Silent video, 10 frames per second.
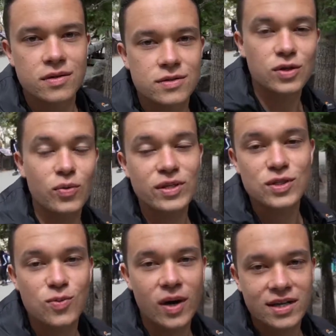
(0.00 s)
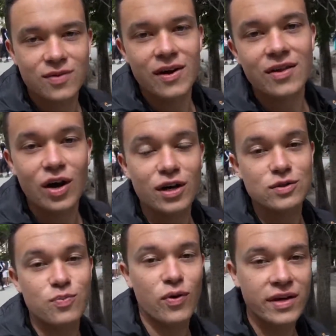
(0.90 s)
So we just walked around
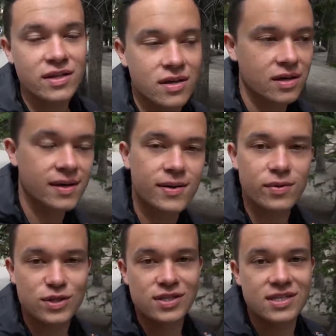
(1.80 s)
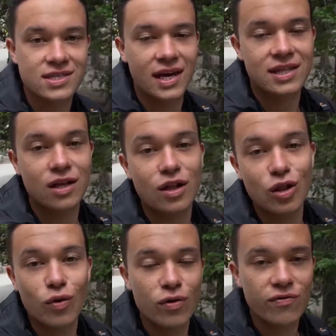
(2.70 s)
Artist Point, which is at the
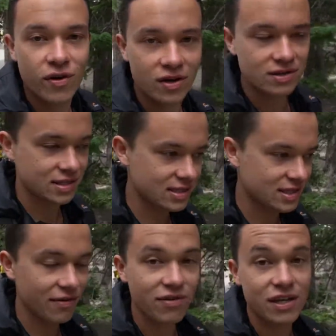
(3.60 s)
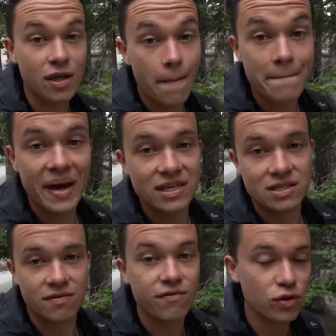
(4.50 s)
lower falls. It's definitely the
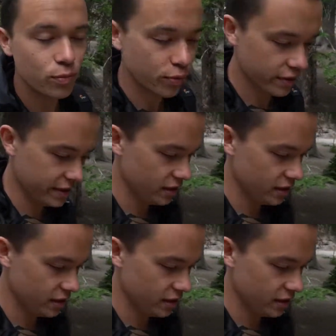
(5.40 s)
best viewpoint